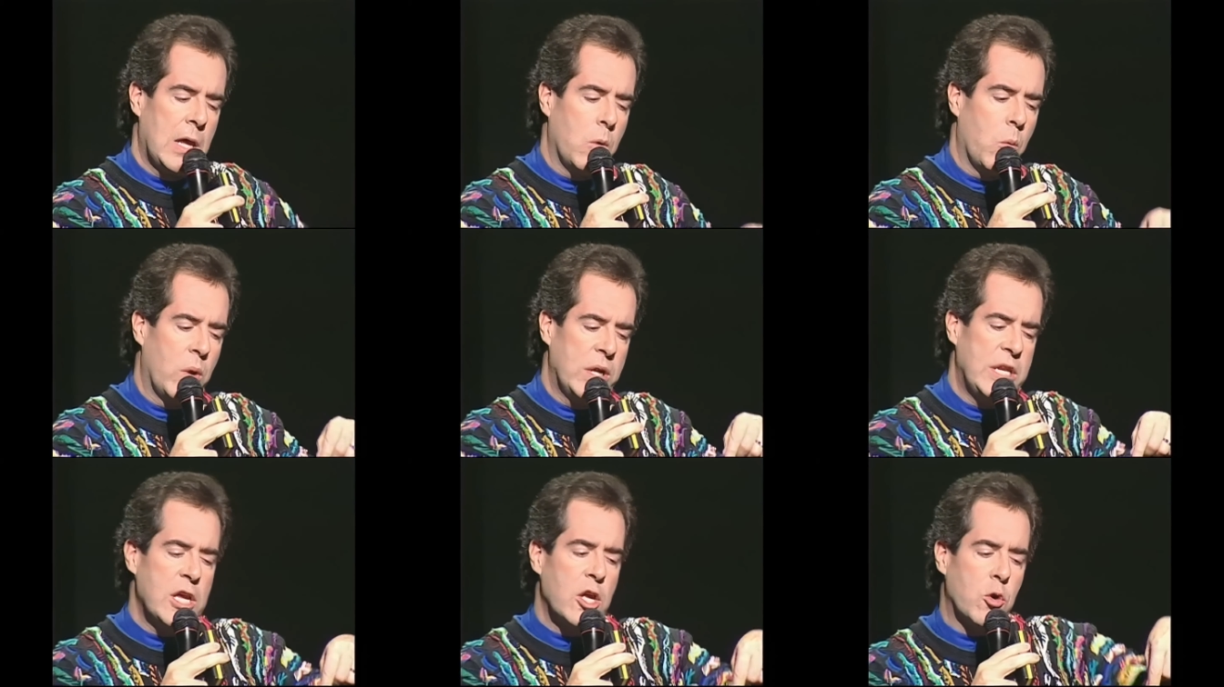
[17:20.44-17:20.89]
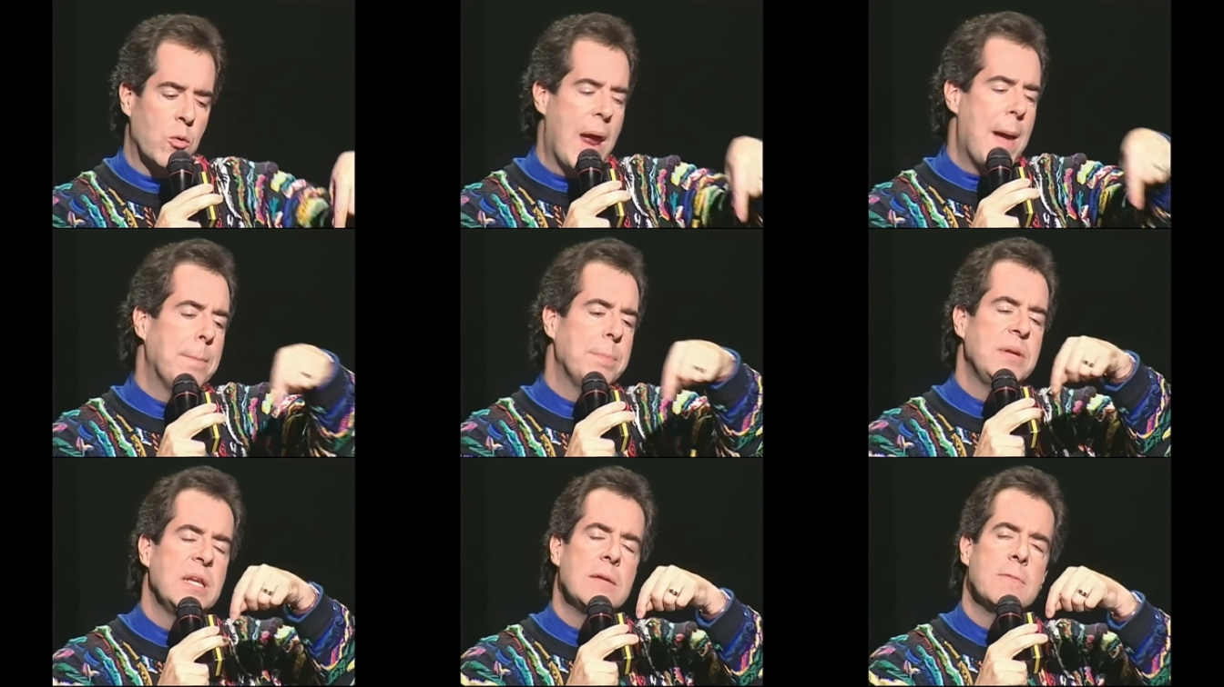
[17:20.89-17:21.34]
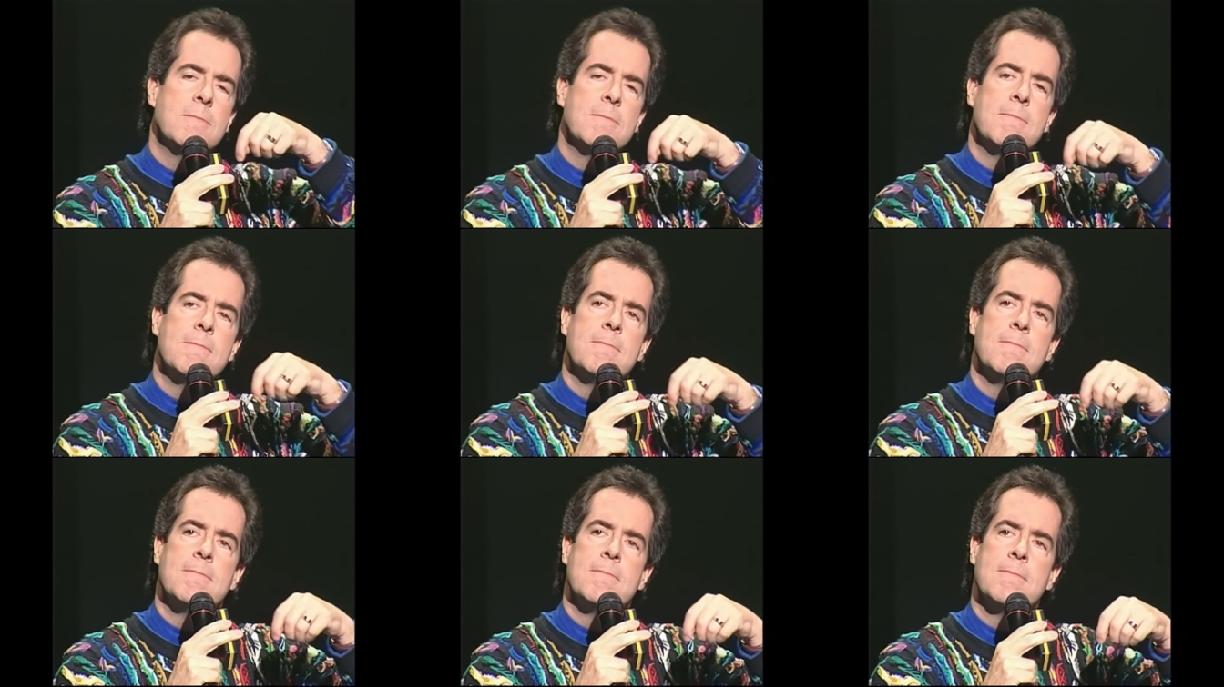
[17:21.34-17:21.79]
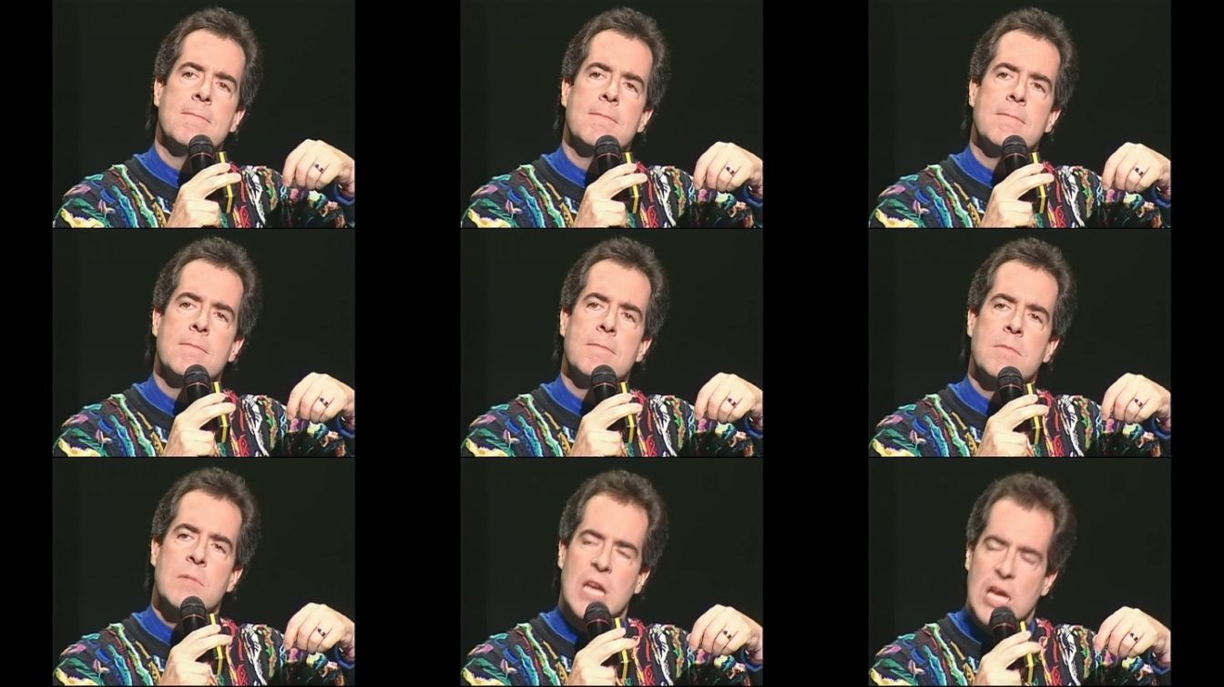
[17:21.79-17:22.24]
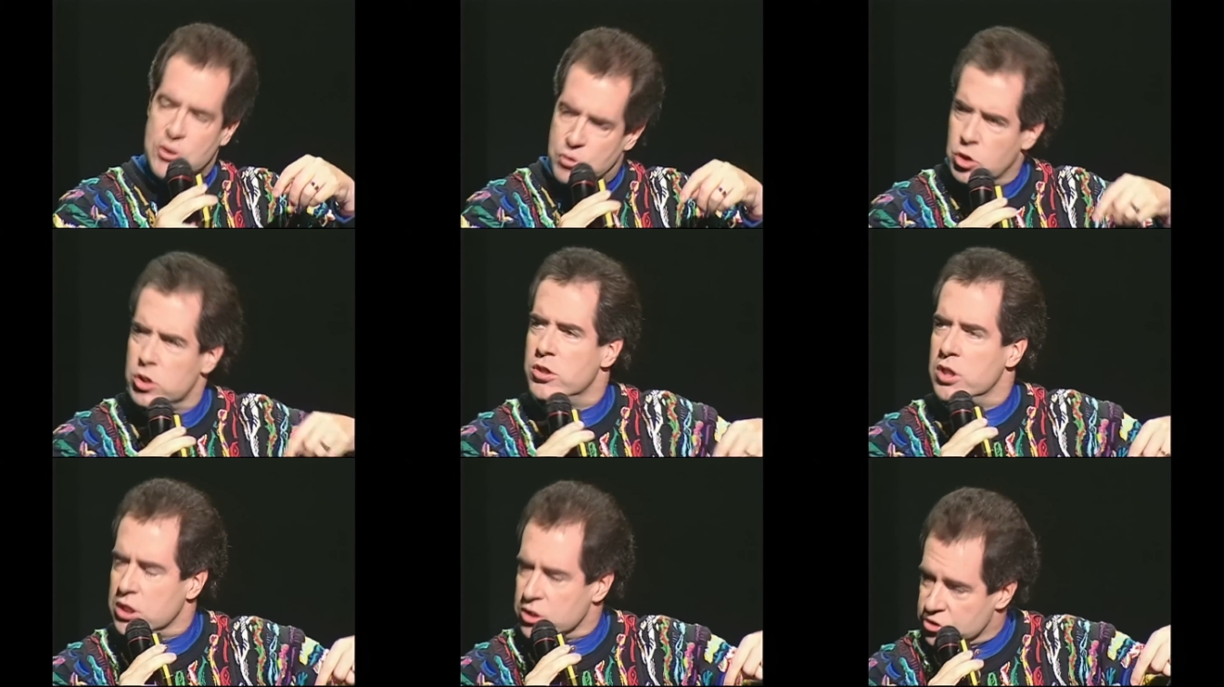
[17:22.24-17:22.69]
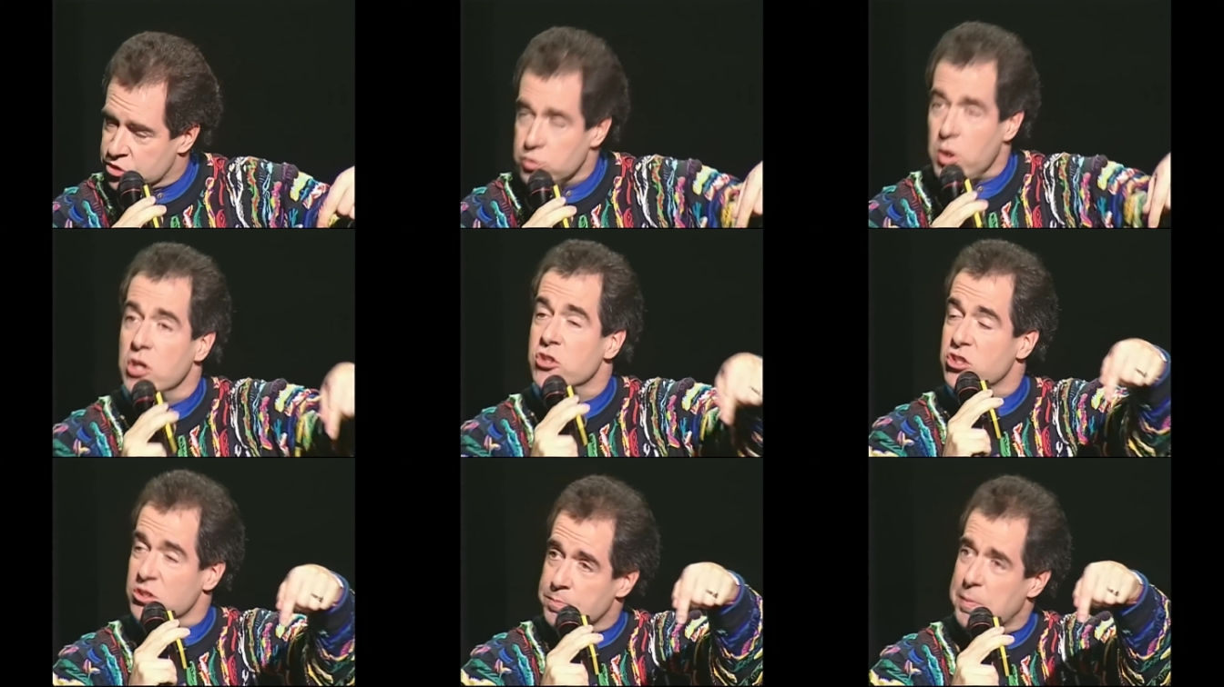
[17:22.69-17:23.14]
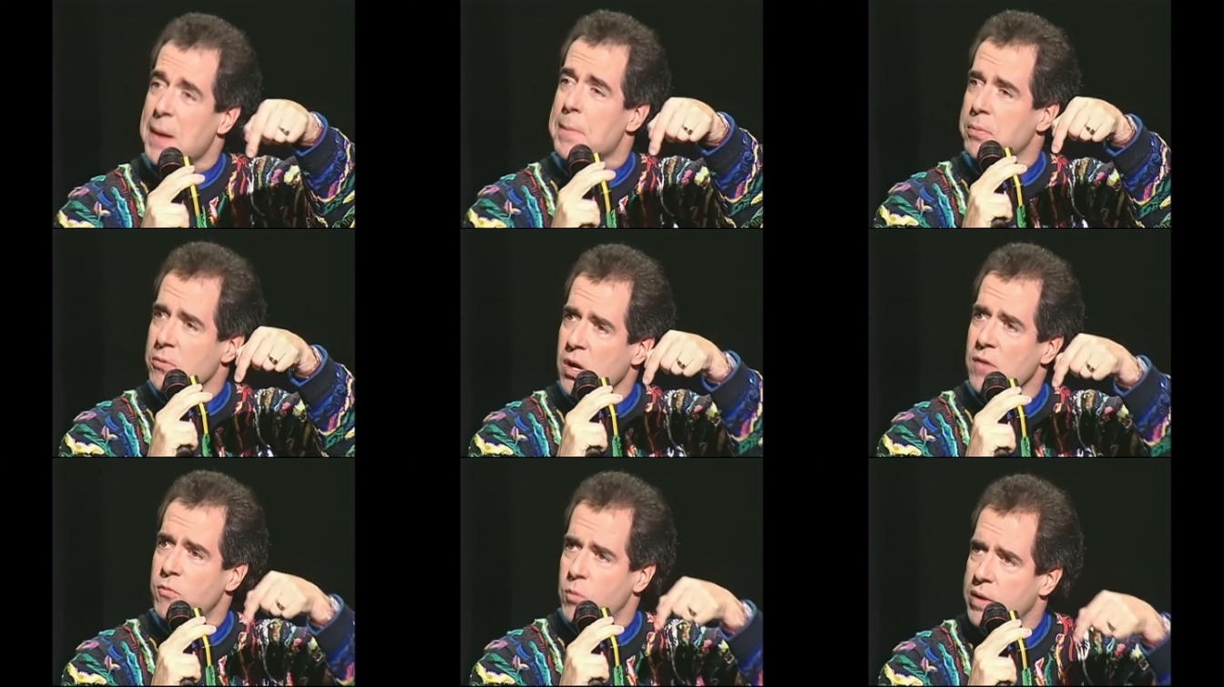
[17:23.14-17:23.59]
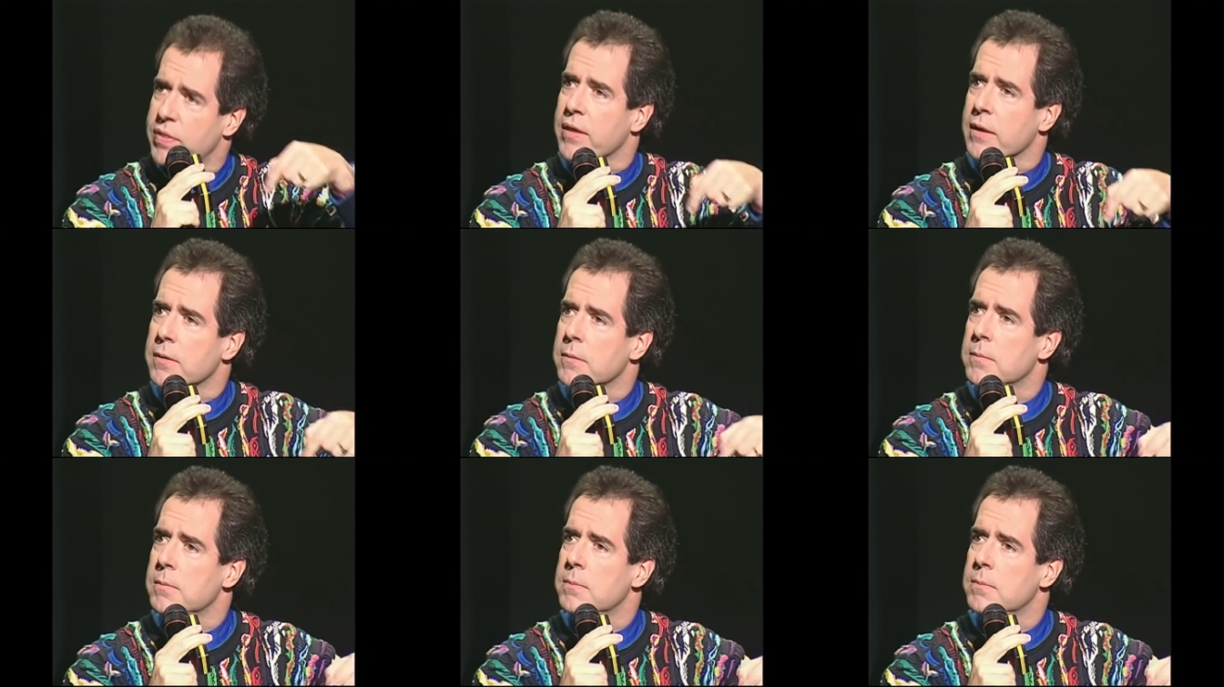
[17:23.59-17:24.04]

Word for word: When he unwrapped it, he took the construction paper off with it.